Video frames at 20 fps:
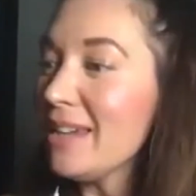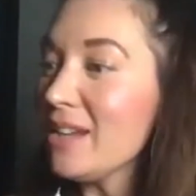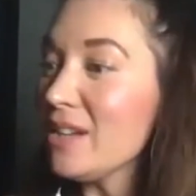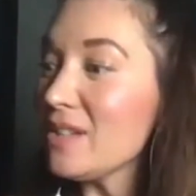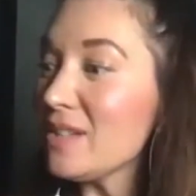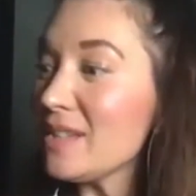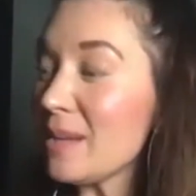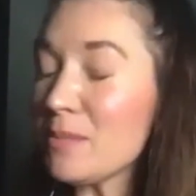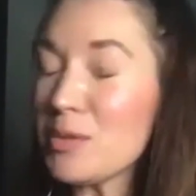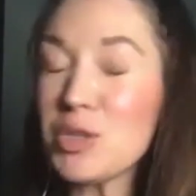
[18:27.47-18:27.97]

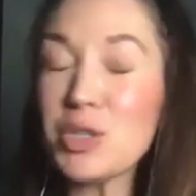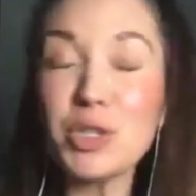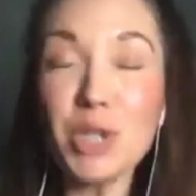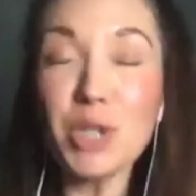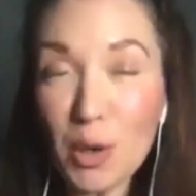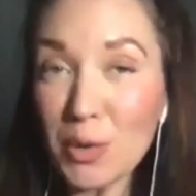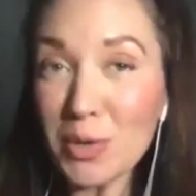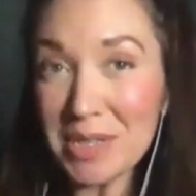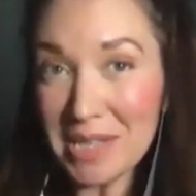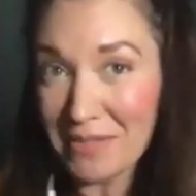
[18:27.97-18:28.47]
some
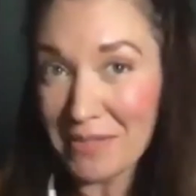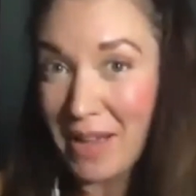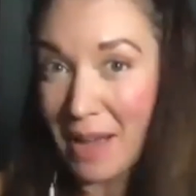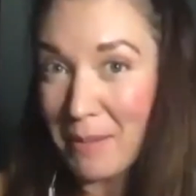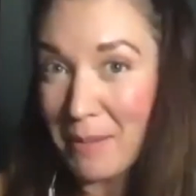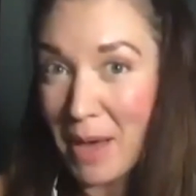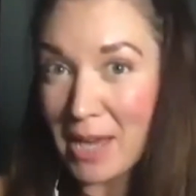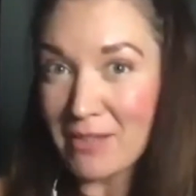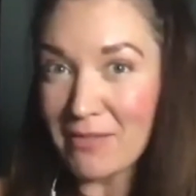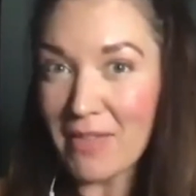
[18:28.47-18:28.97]
shows have
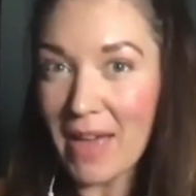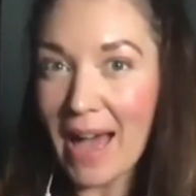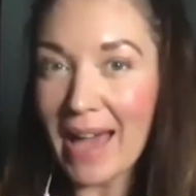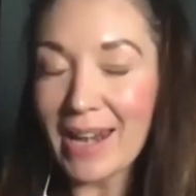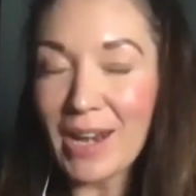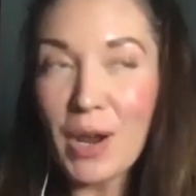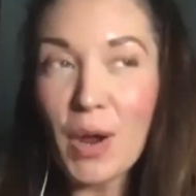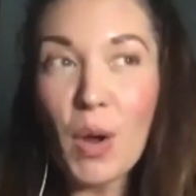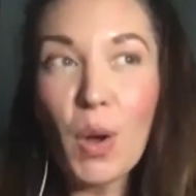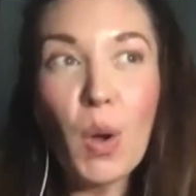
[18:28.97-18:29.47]
come out of
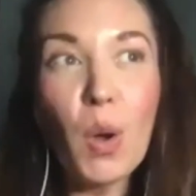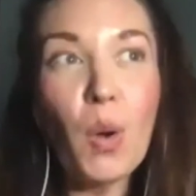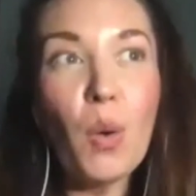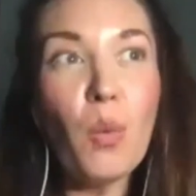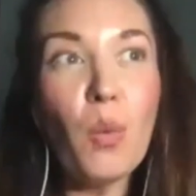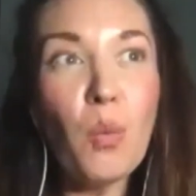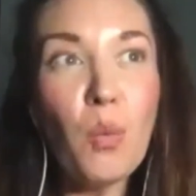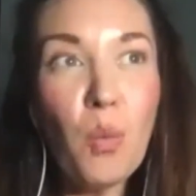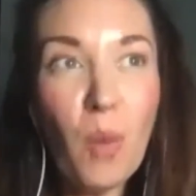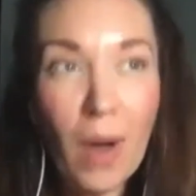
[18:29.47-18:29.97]
that.
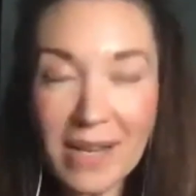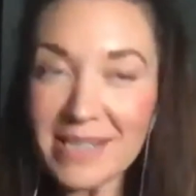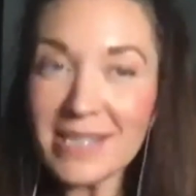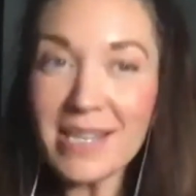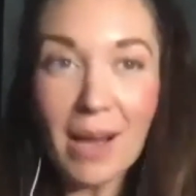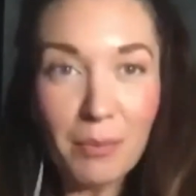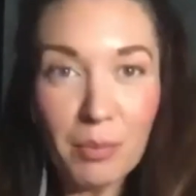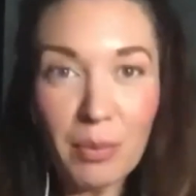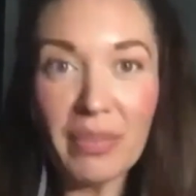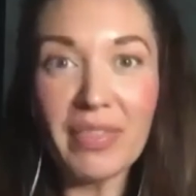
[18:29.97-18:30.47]
What's
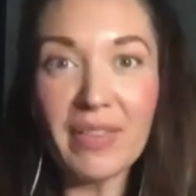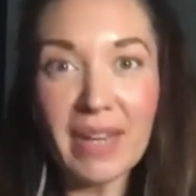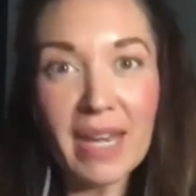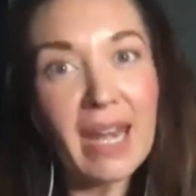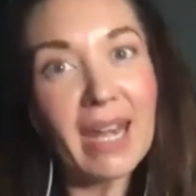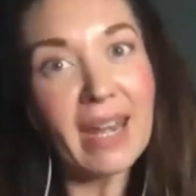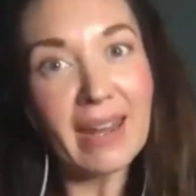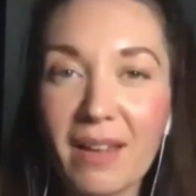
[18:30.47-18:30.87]
up with the knitting?